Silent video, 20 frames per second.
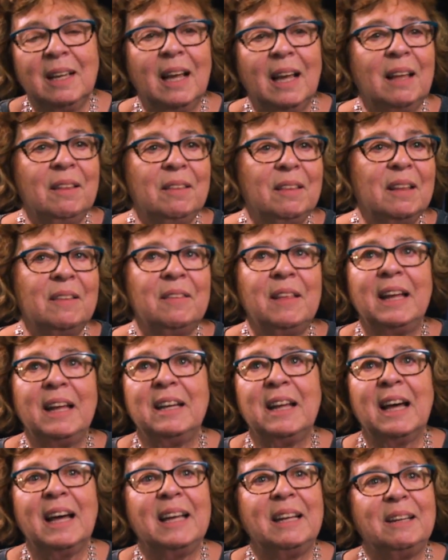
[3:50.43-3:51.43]
And then that
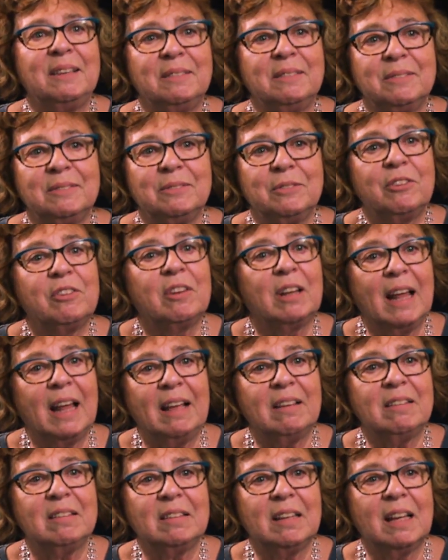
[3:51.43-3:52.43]
night was the
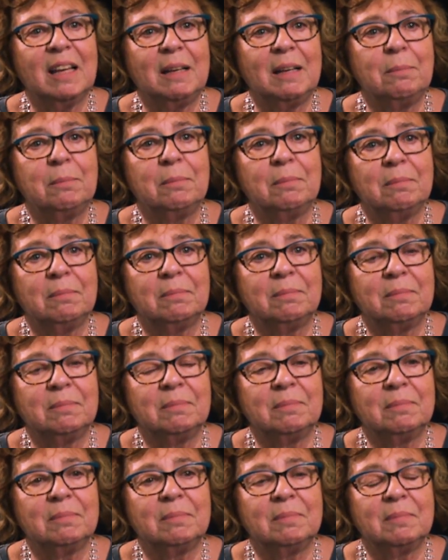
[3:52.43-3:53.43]
last
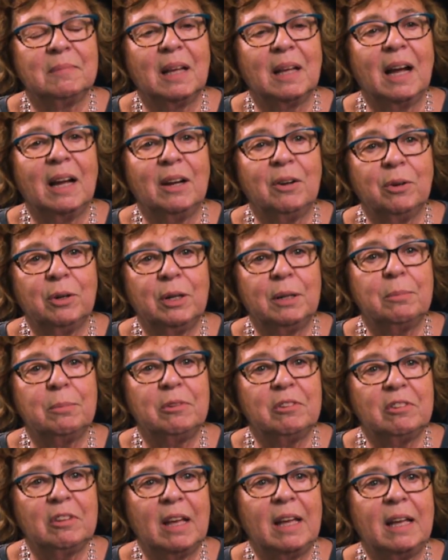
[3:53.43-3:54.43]
time I heard him
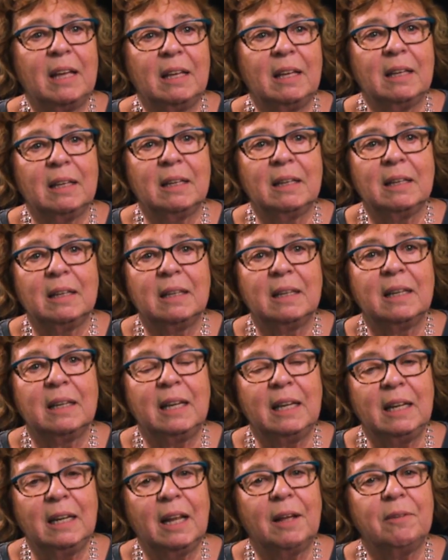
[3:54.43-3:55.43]
say
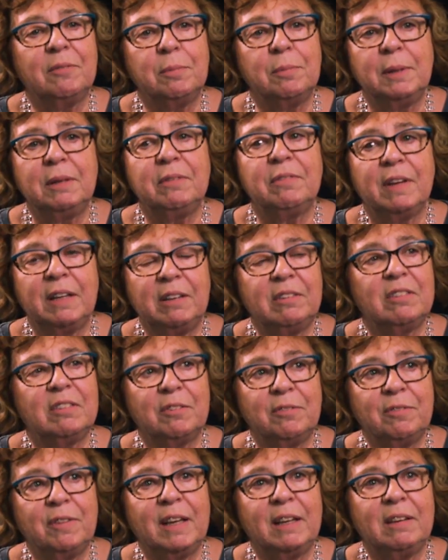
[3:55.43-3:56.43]
he loved me face
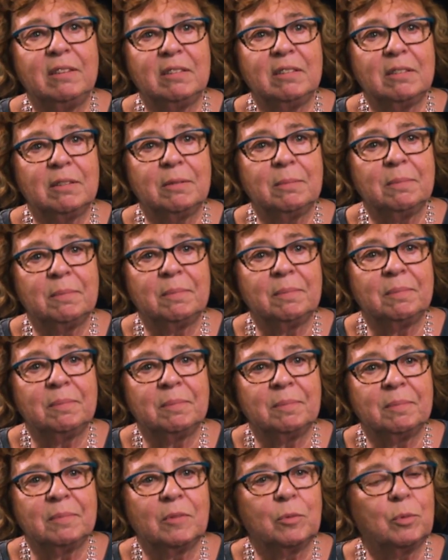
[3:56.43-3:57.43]
to face.
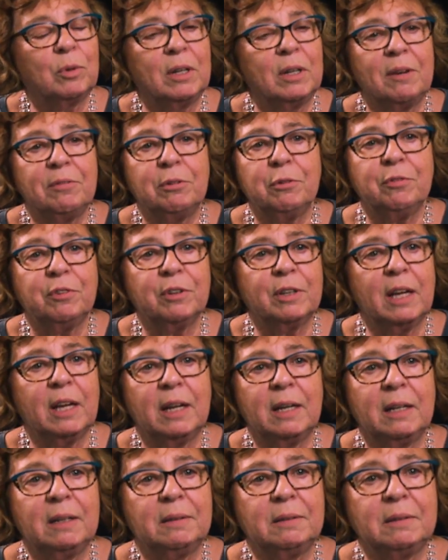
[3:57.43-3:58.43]
We'll never
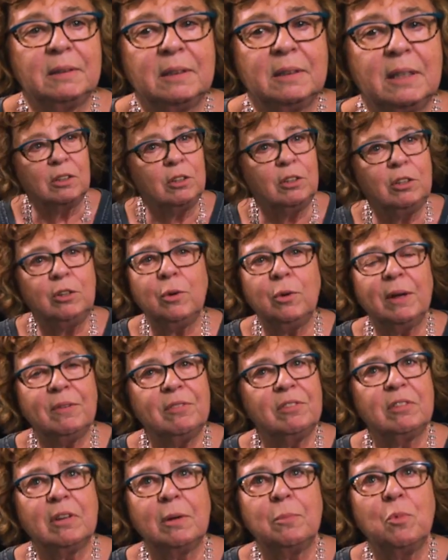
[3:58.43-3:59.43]
forget it. Do you
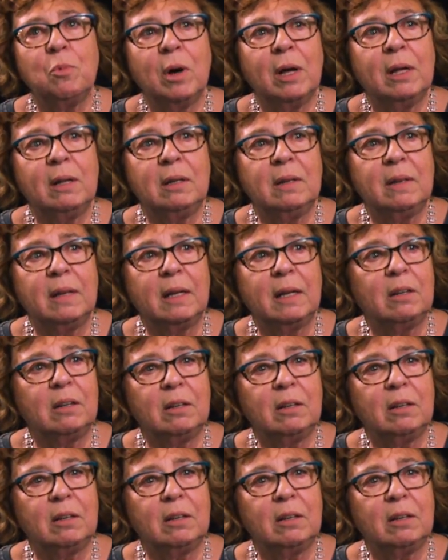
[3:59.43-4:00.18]
have someone that